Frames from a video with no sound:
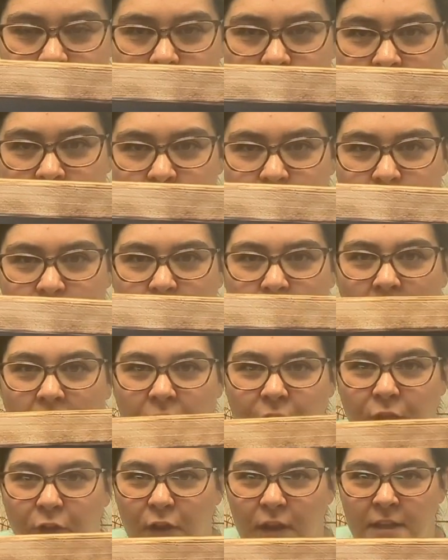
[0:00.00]
This would be
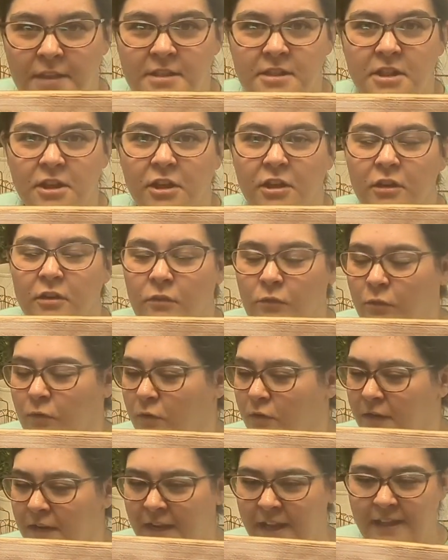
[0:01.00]
great for Easter
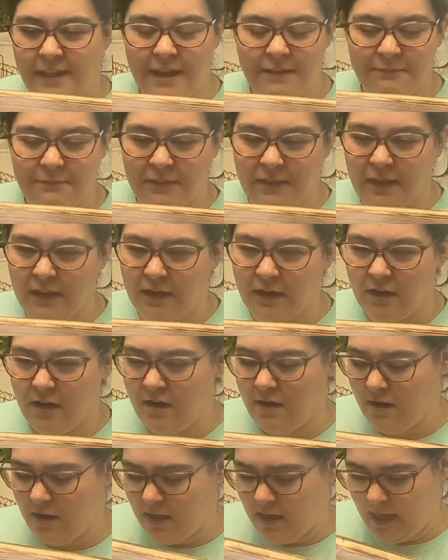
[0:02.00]
or any time of the
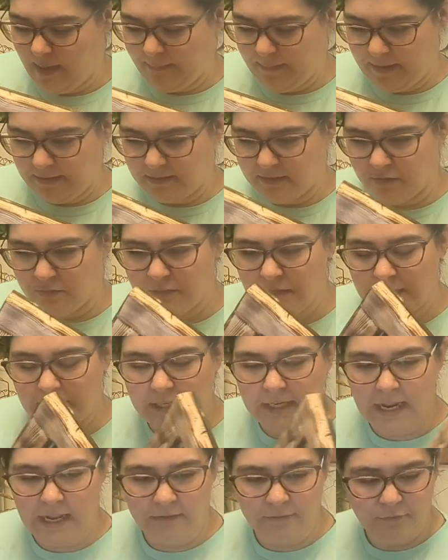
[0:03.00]
year. I paid
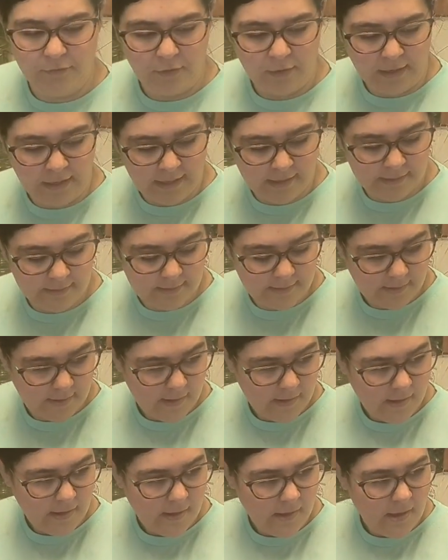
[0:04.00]
$2.99 for it.
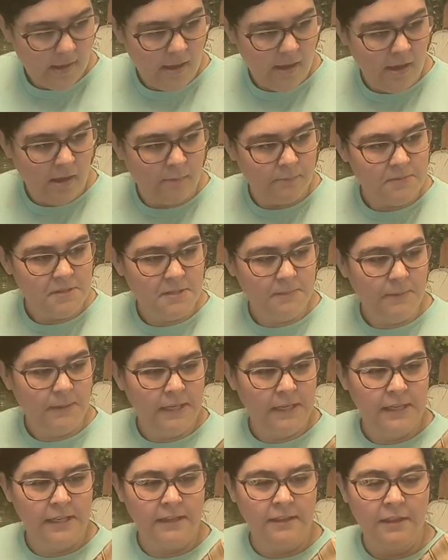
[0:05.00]

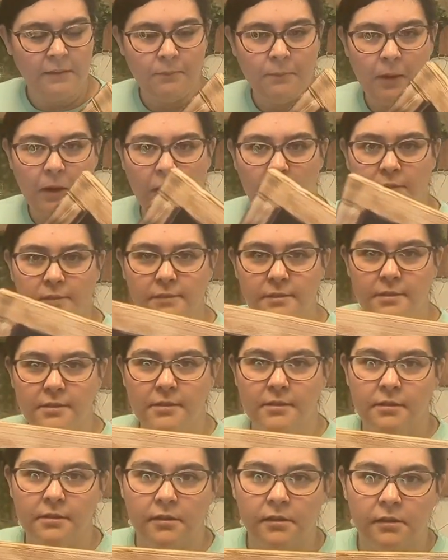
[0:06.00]
Somebody did the burnt
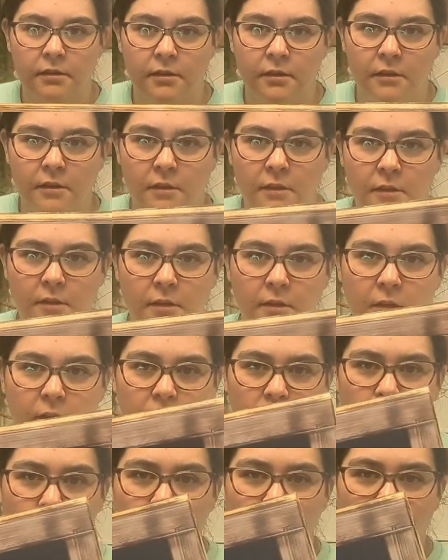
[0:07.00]

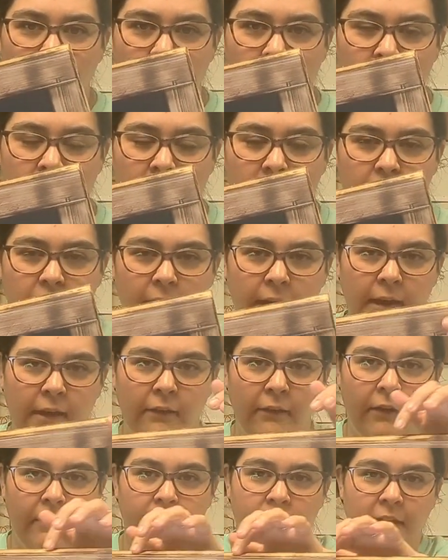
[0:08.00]
wood on it, and I
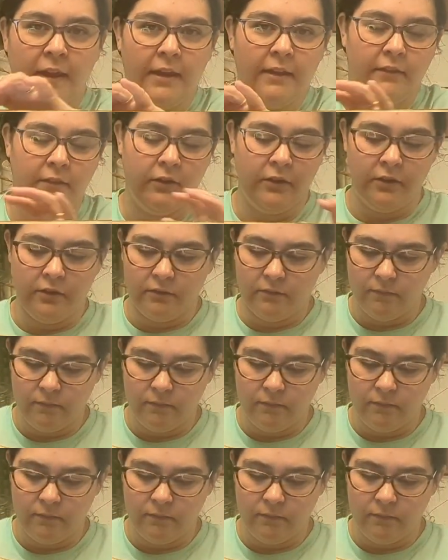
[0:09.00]
love that look.